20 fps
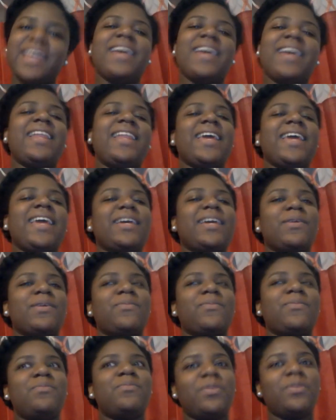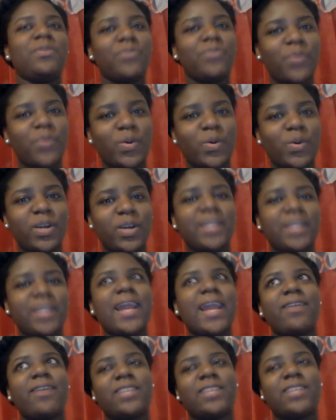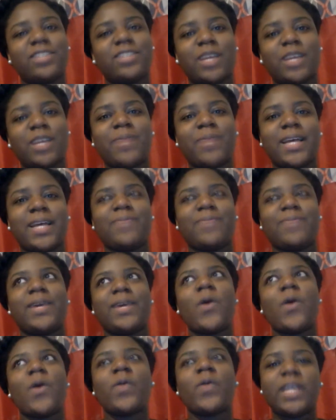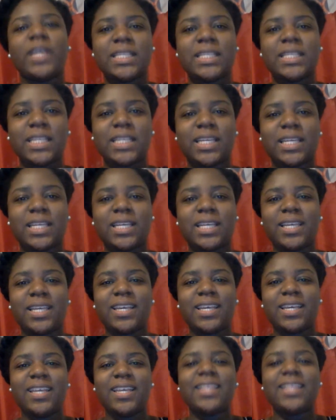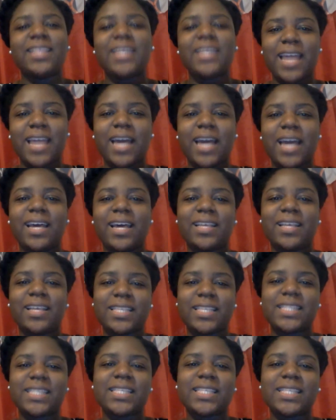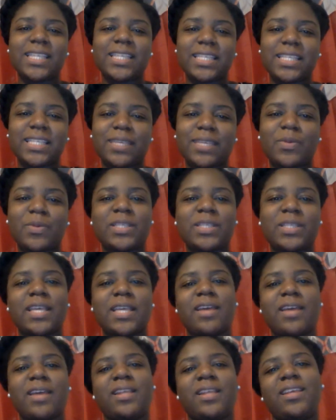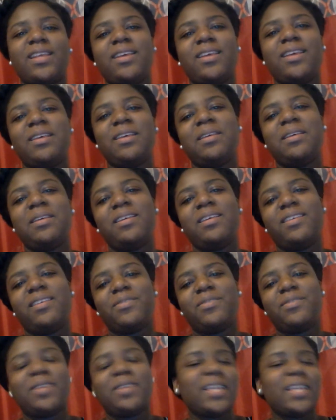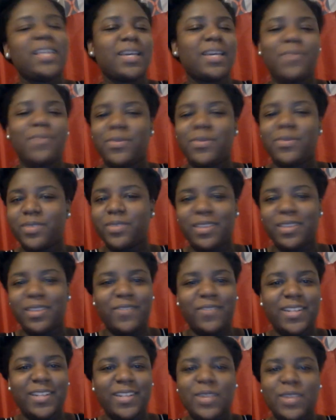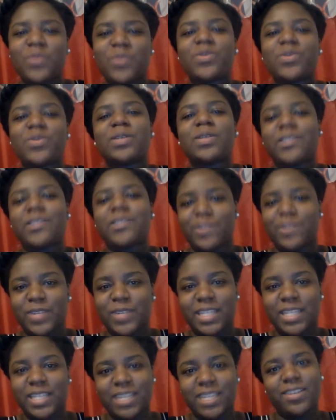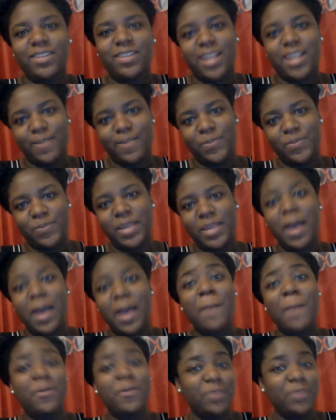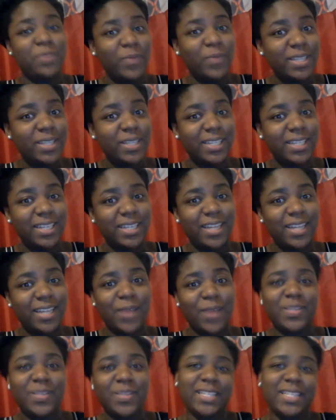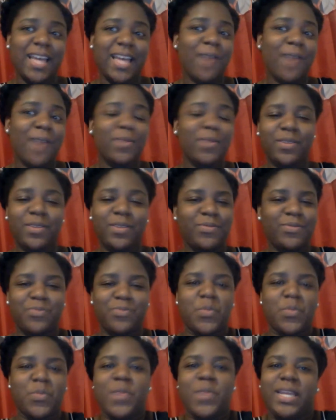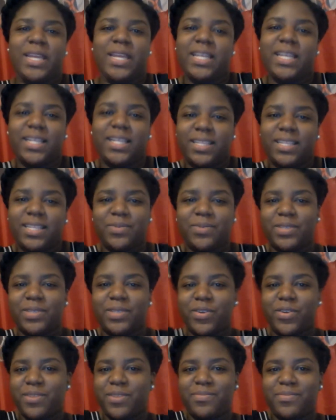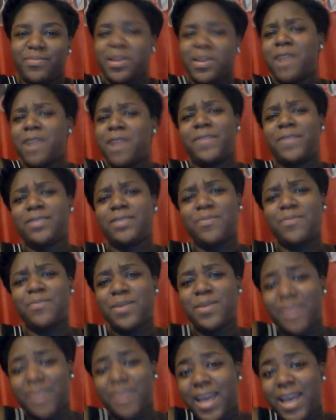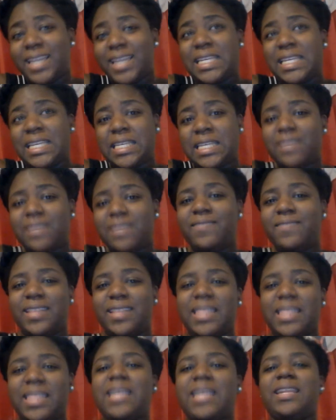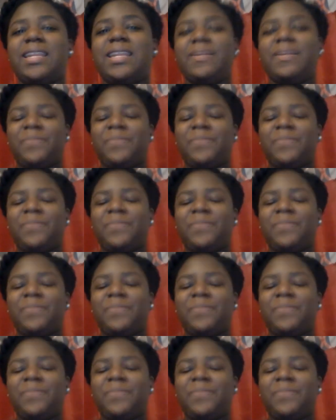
Like, before, now that Jack Black, I'm like, oh, he's in it, then yeah, 60%. It could be 50-50. Who knows if I was going to see it or not. Yeah, but if he wasn't in it, I would have waited till it was on Netflix, so maybe not even then.